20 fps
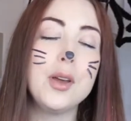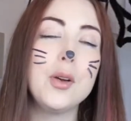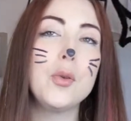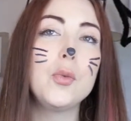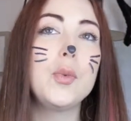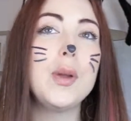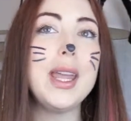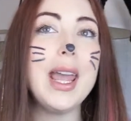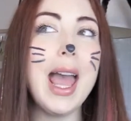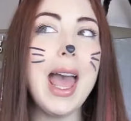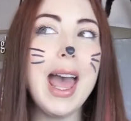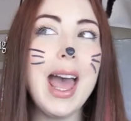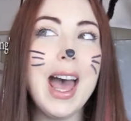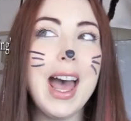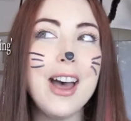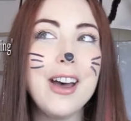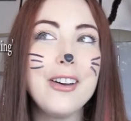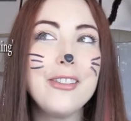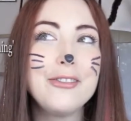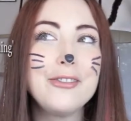We
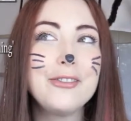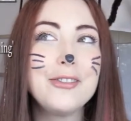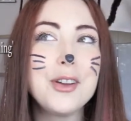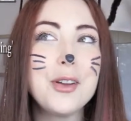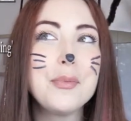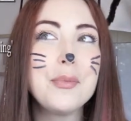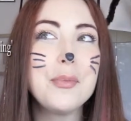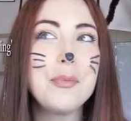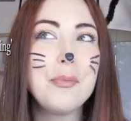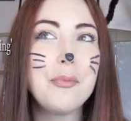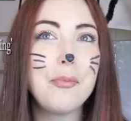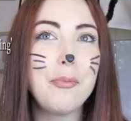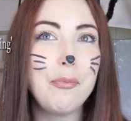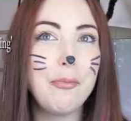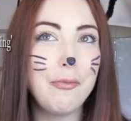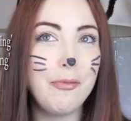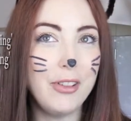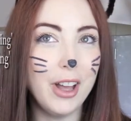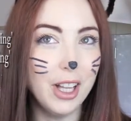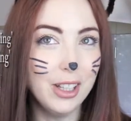have
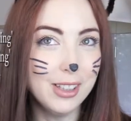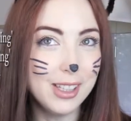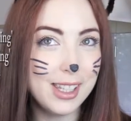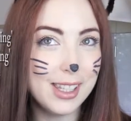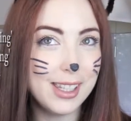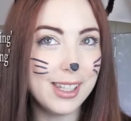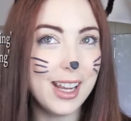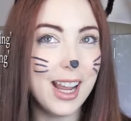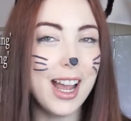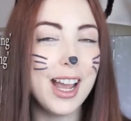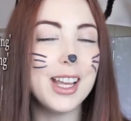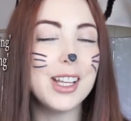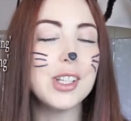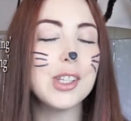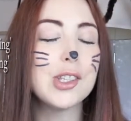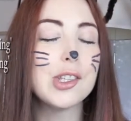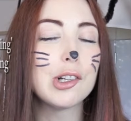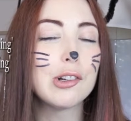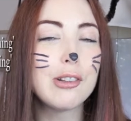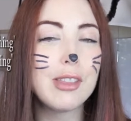felt
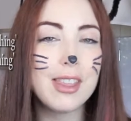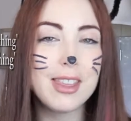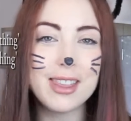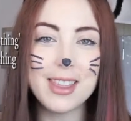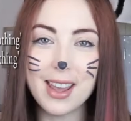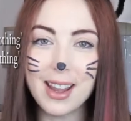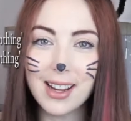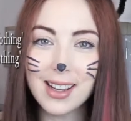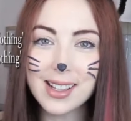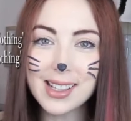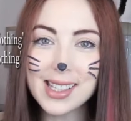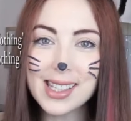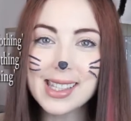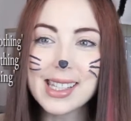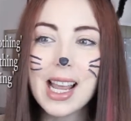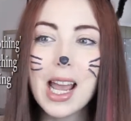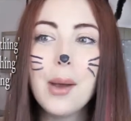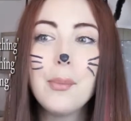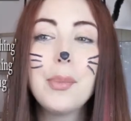certain things,